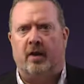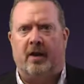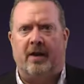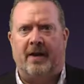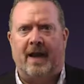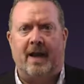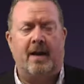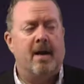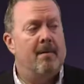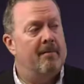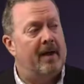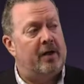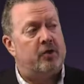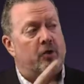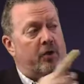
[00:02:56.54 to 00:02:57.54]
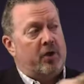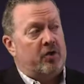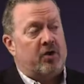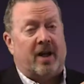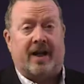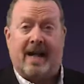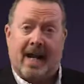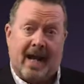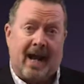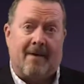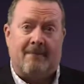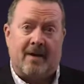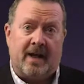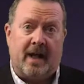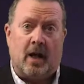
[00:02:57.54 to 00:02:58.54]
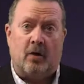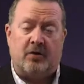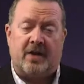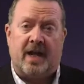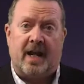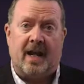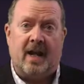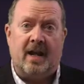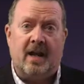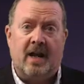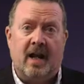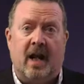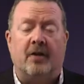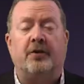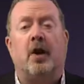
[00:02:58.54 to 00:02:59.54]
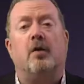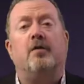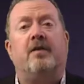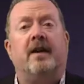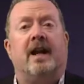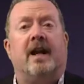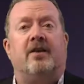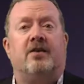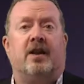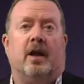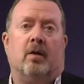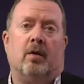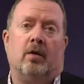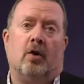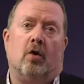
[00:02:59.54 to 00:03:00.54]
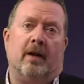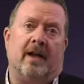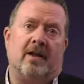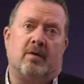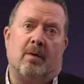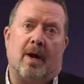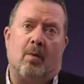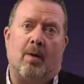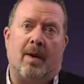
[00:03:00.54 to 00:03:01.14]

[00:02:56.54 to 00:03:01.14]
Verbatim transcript: like that, make sure you check out our videos here. And don't forget to go and log into our